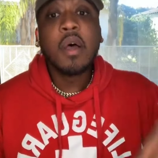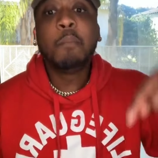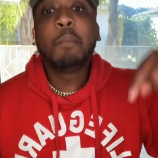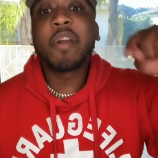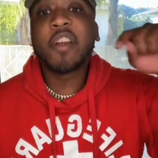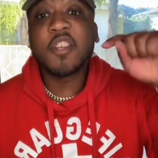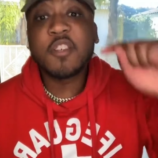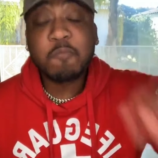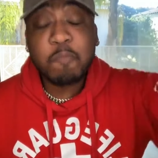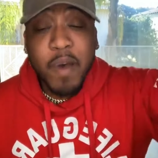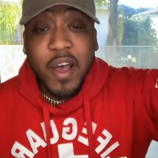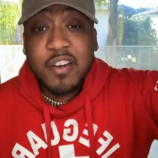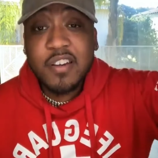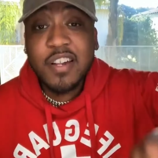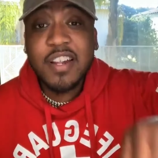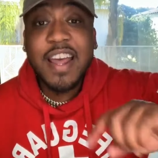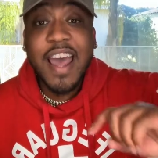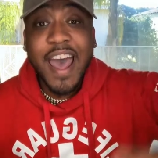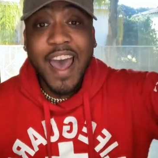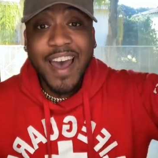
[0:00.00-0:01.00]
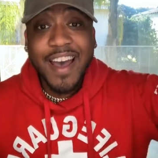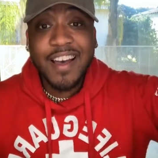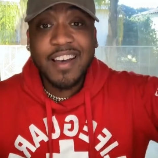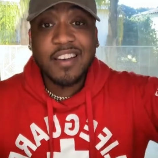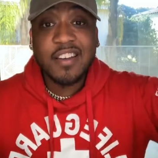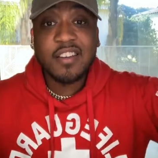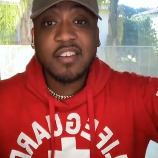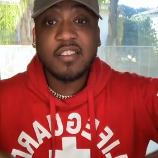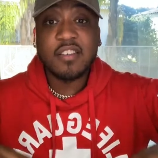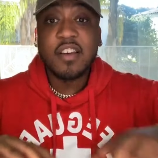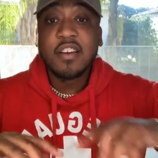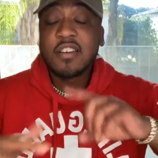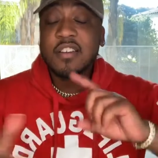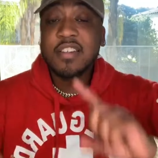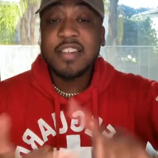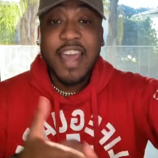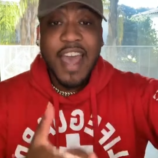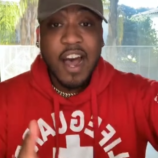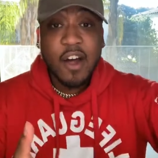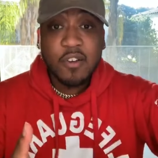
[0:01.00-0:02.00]
but especially as
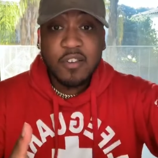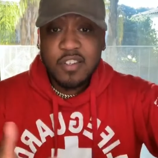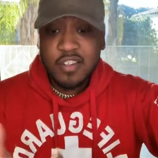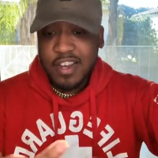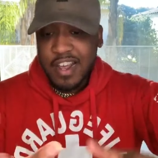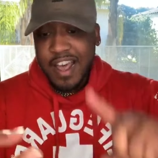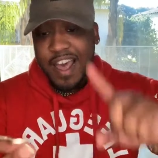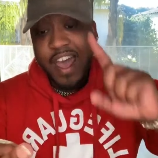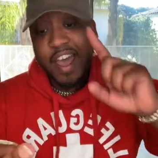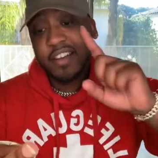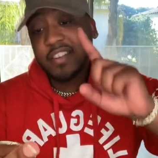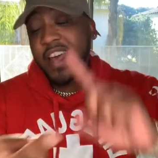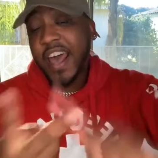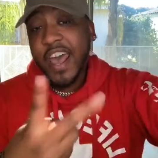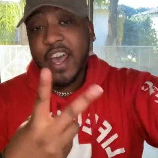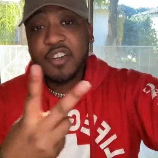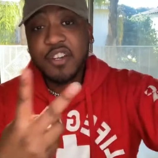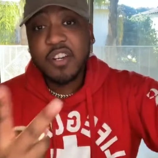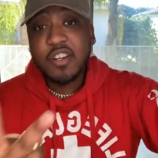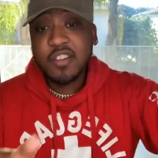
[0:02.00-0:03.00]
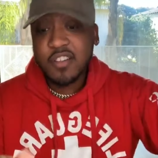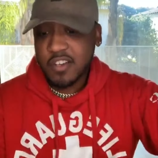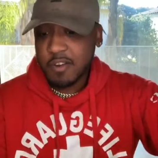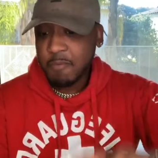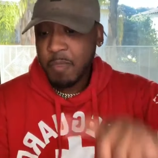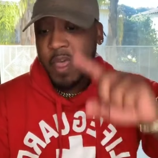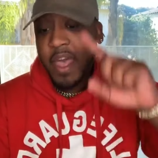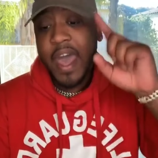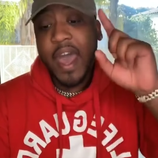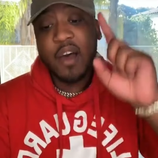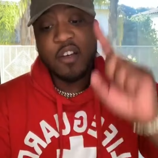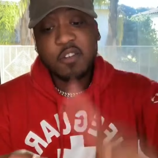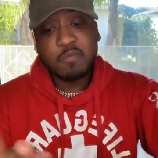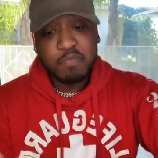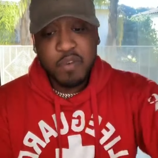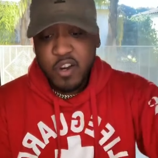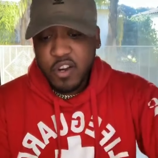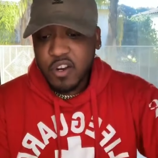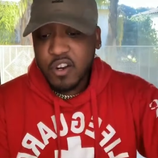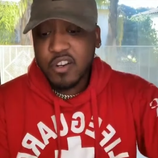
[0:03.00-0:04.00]
scouts, as agents, as
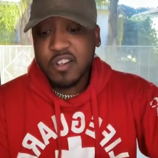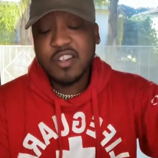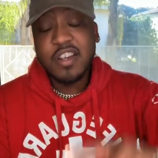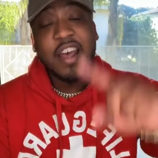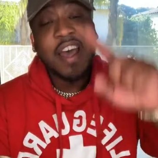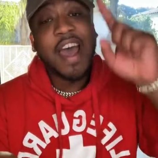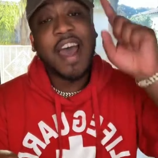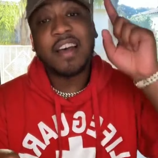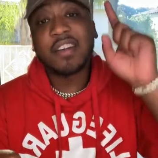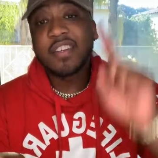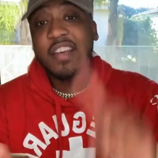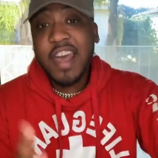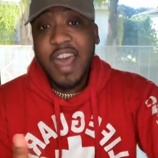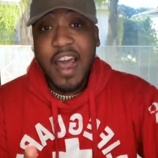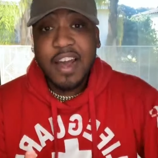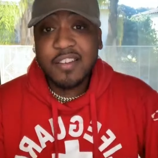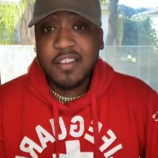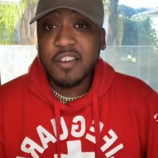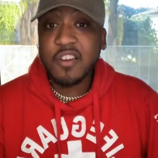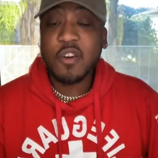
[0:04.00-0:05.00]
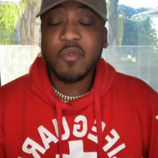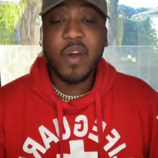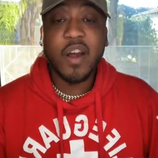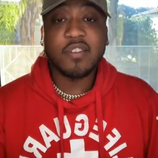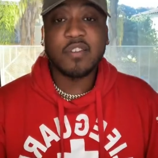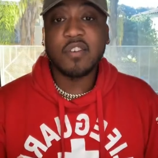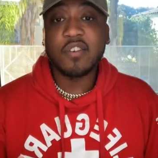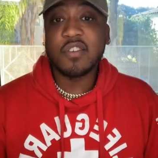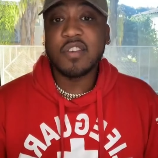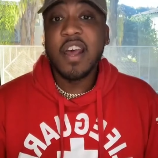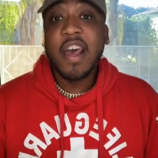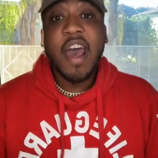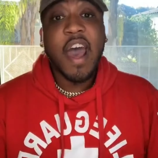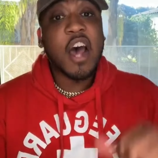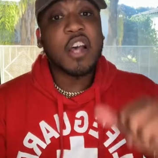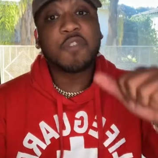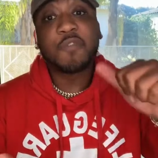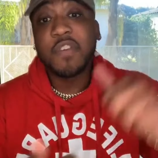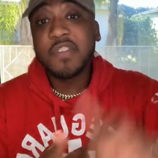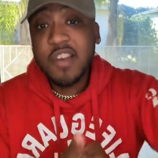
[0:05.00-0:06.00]
bookers, as casting directors,
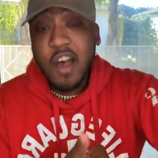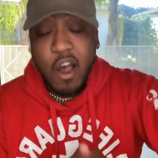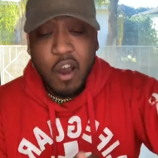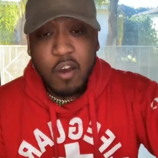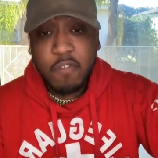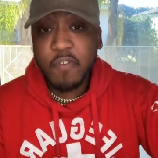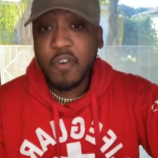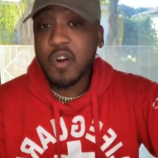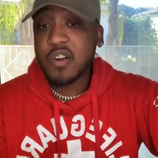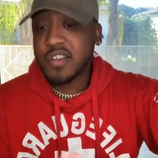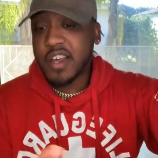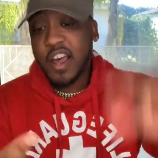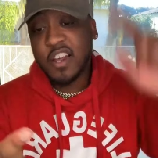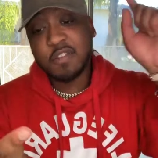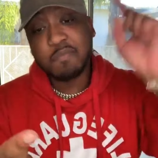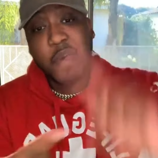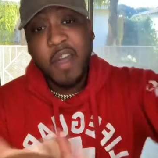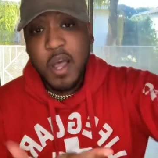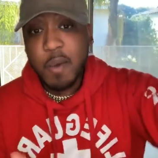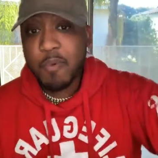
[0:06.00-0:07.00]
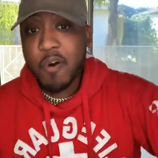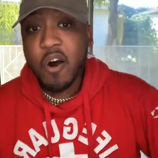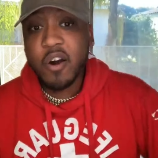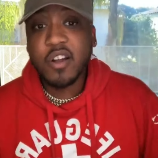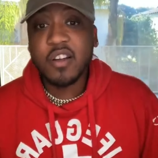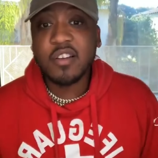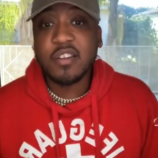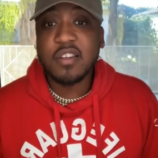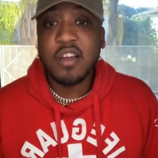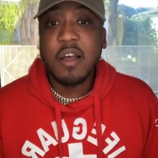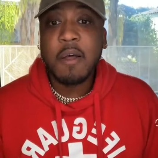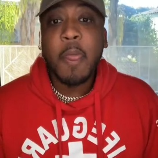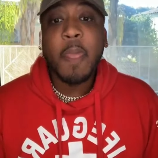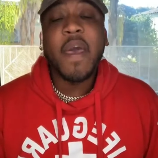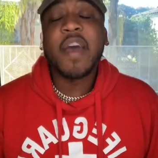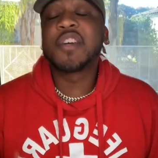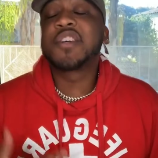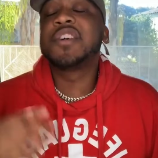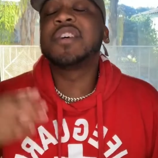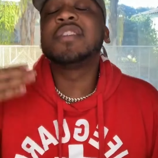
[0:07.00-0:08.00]
as photographers, as makeup artists,
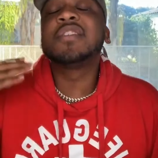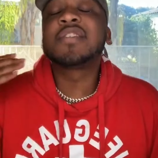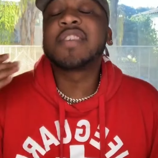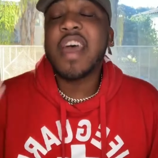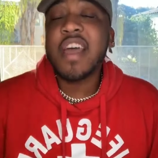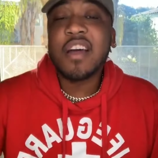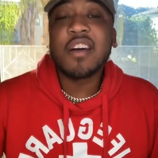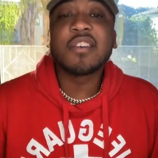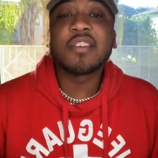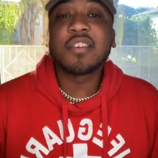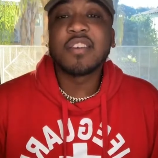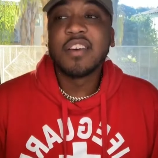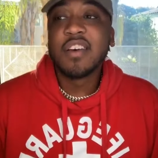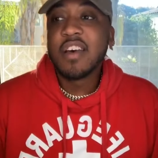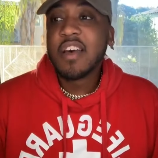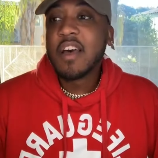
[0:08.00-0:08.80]
it shouldn't take us